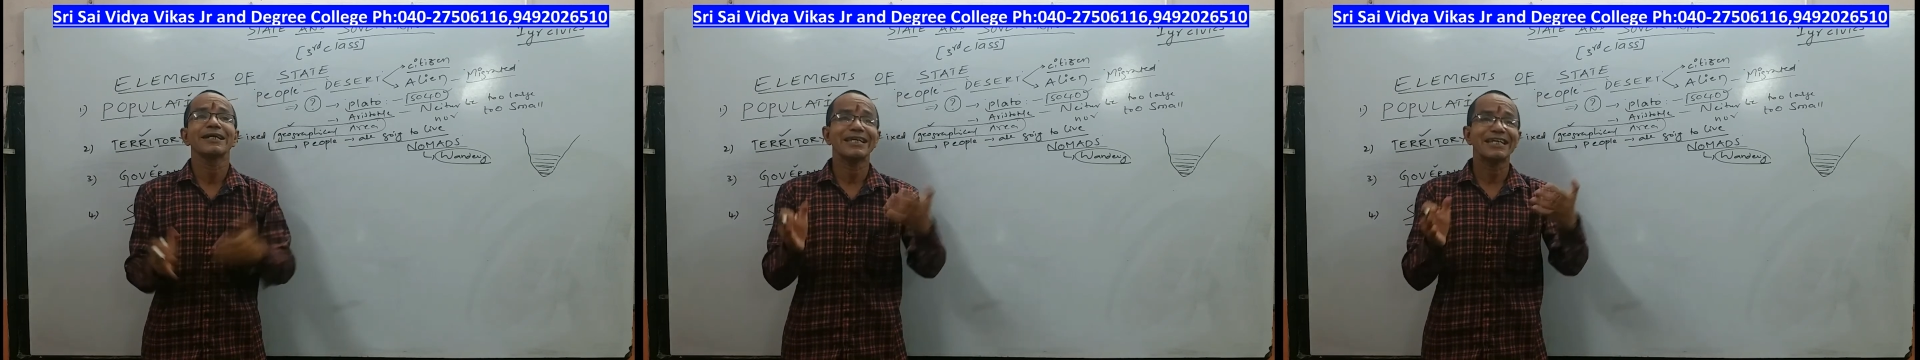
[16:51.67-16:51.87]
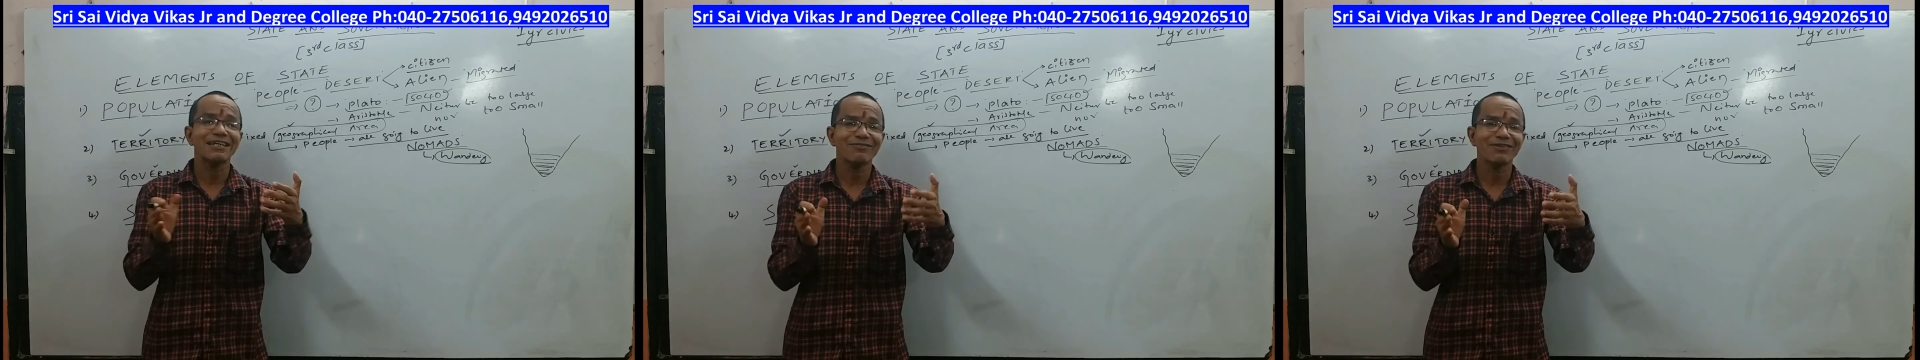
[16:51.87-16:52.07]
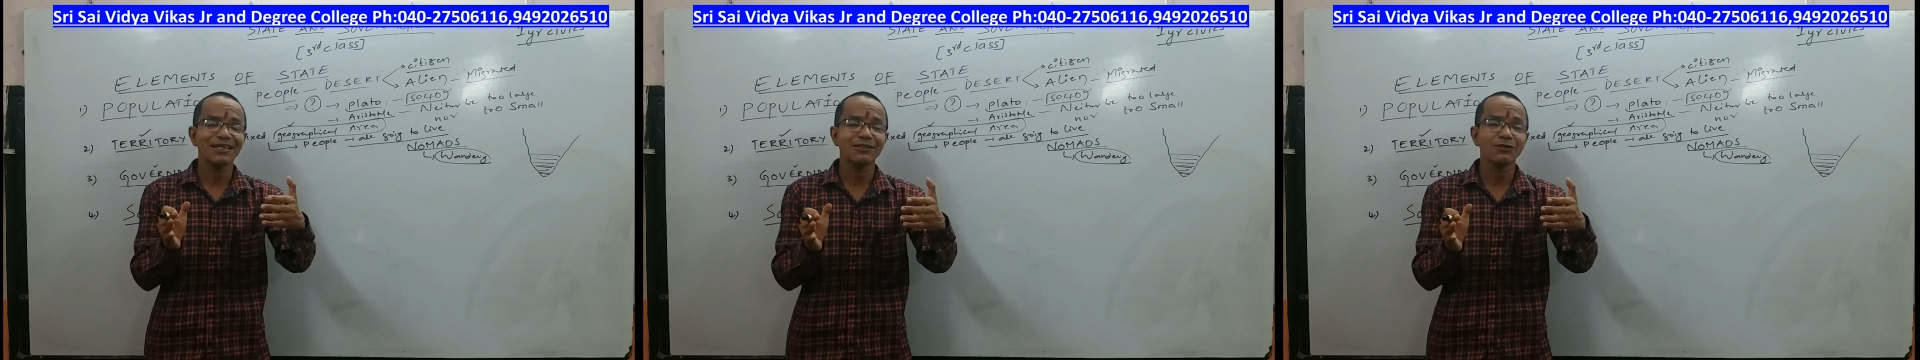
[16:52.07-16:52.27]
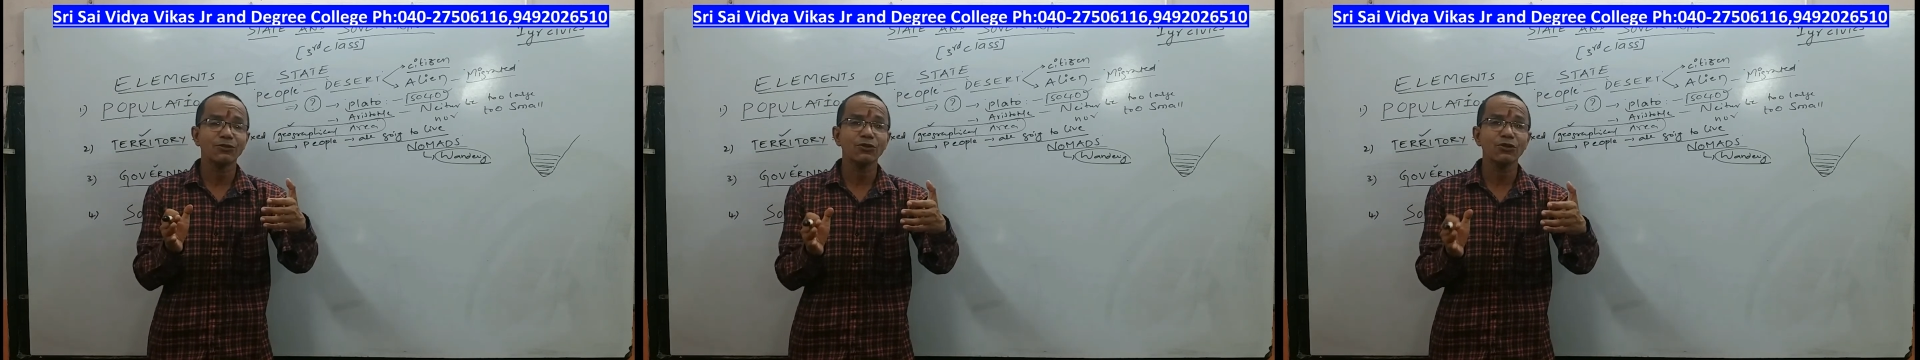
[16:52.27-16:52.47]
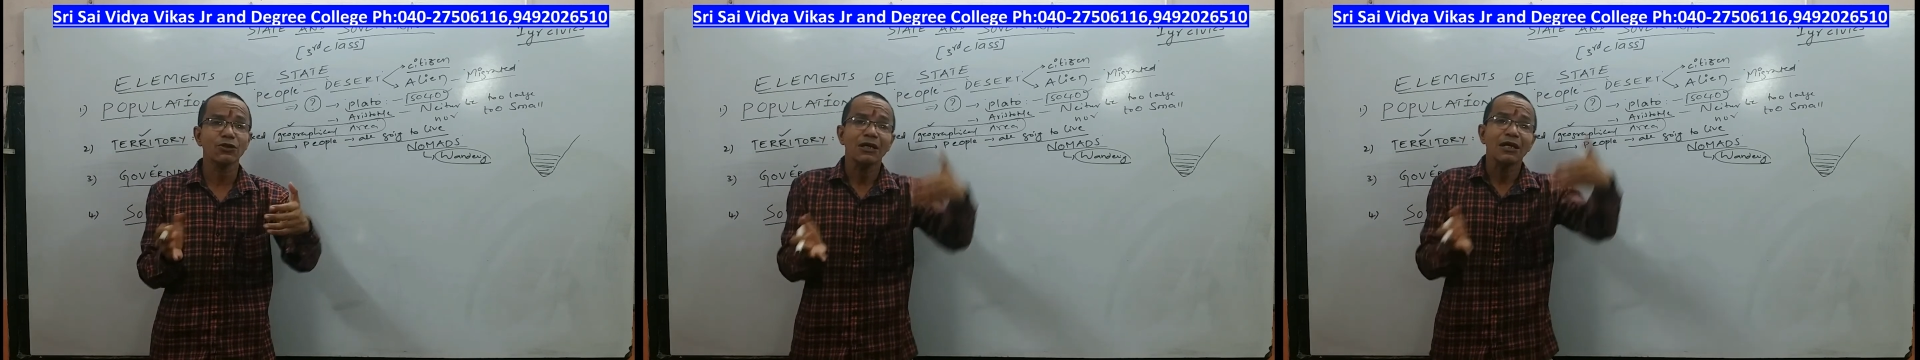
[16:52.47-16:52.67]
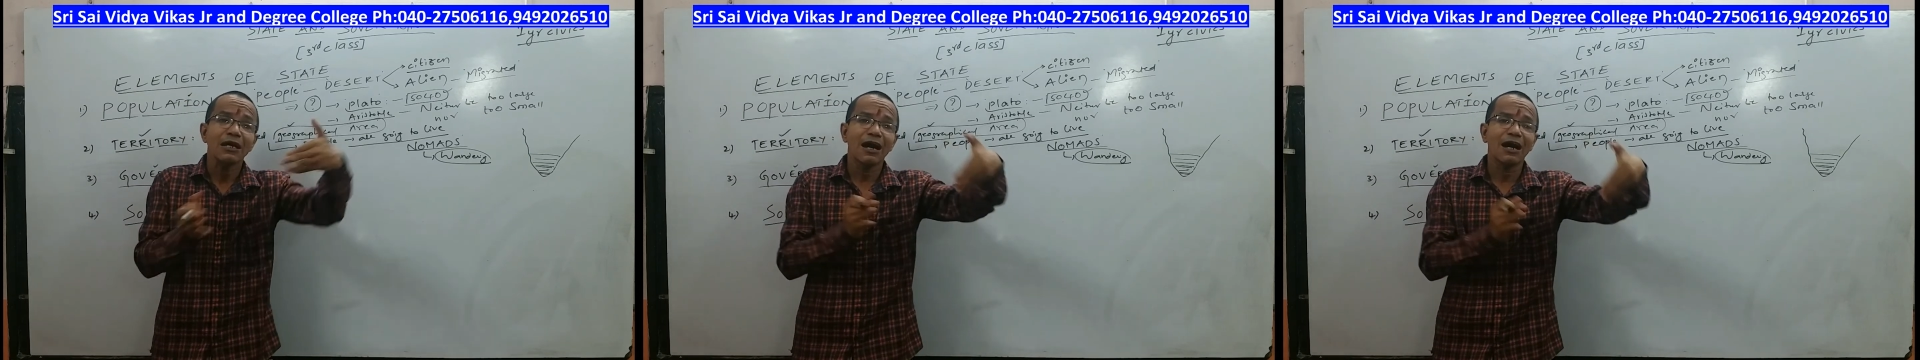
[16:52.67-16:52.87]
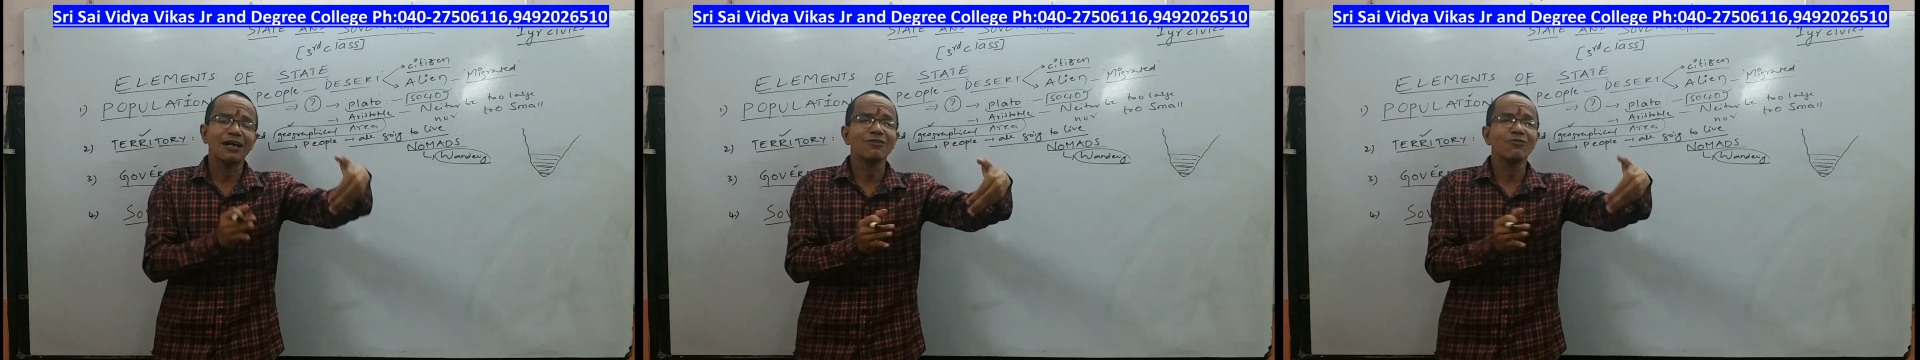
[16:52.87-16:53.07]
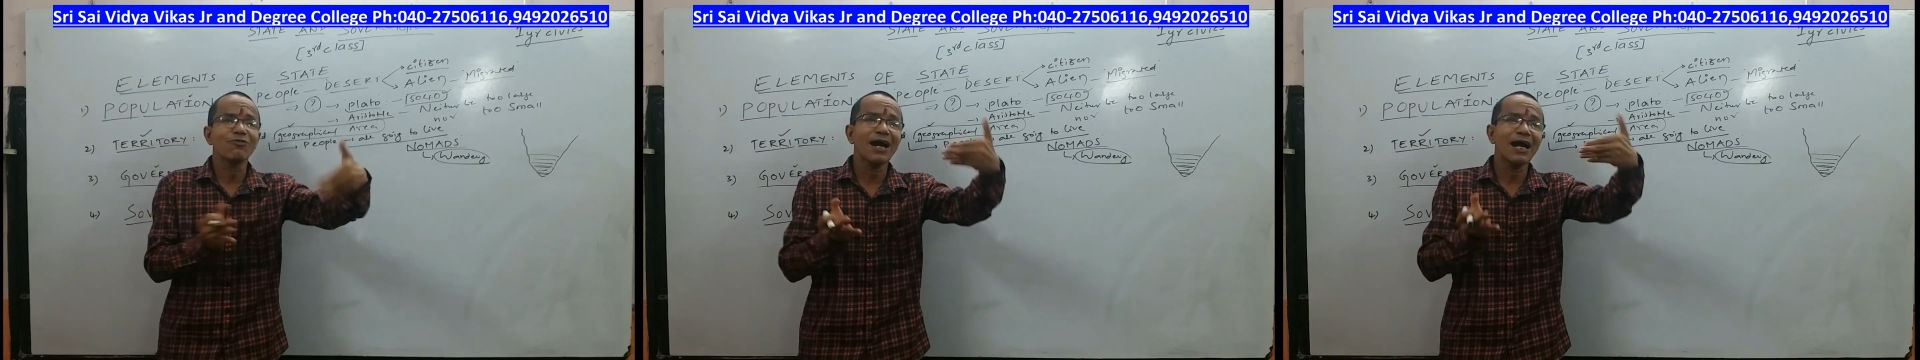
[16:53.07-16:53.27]
Even though
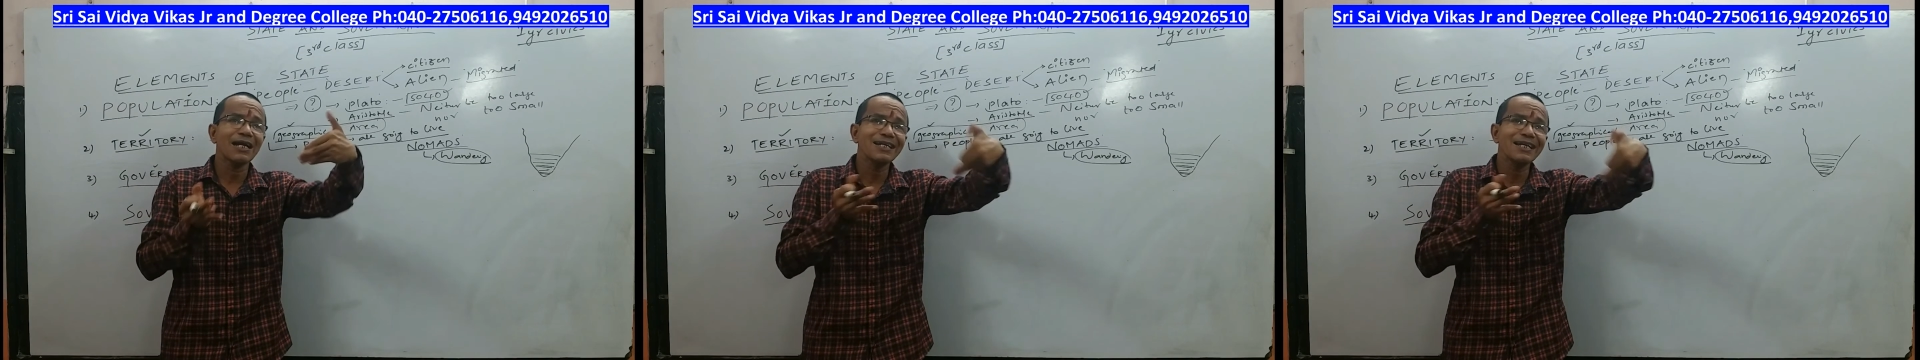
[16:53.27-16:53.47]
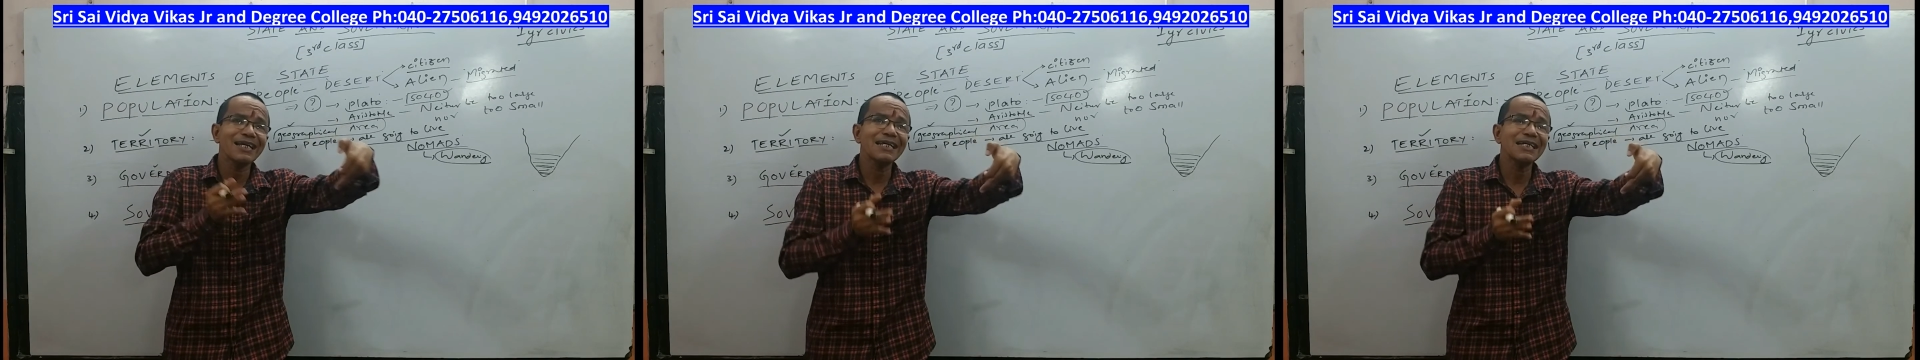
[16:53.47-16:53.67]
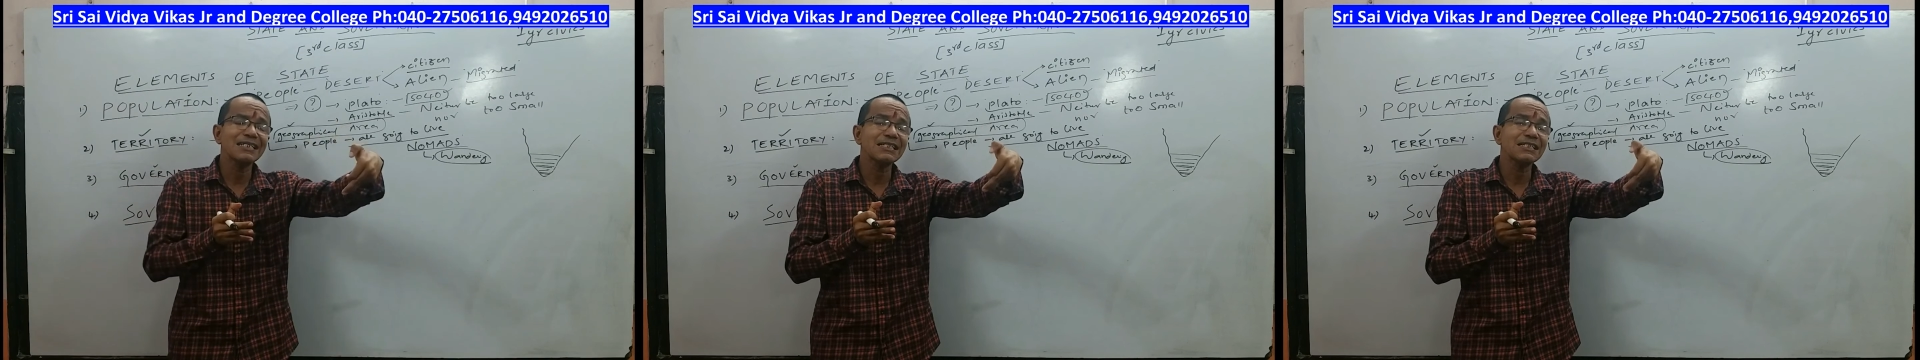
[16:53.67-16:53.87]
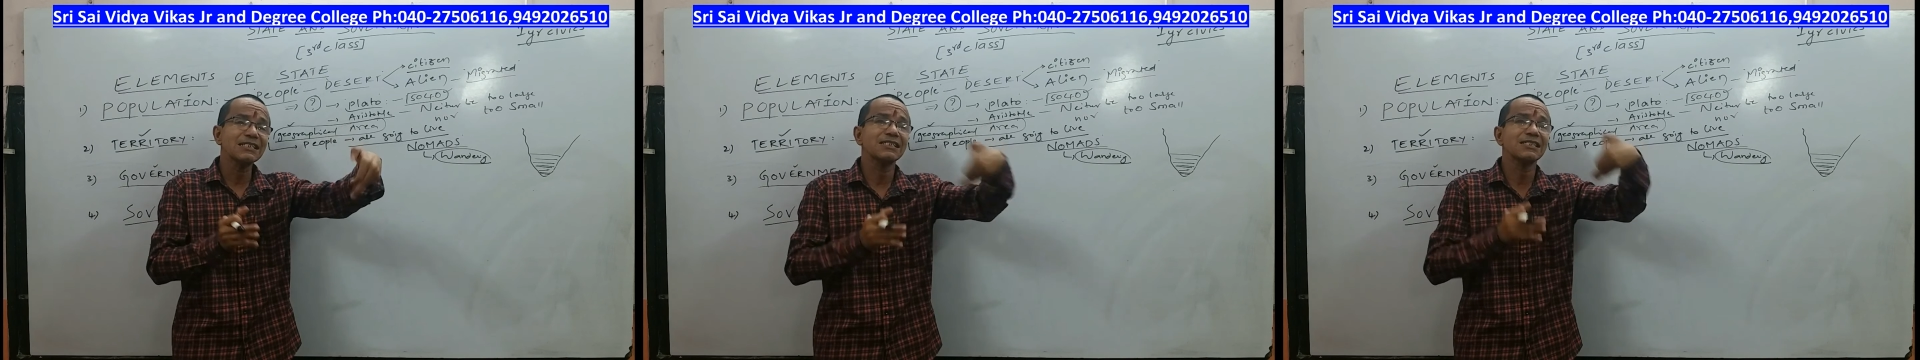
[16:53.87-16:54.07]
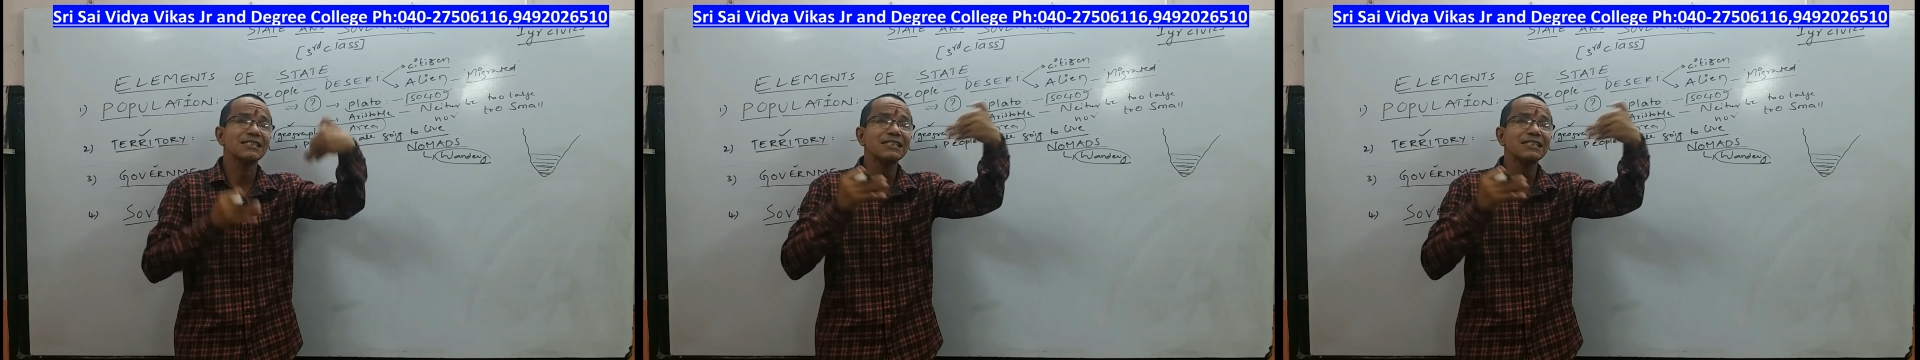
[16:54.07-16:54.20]
advantages,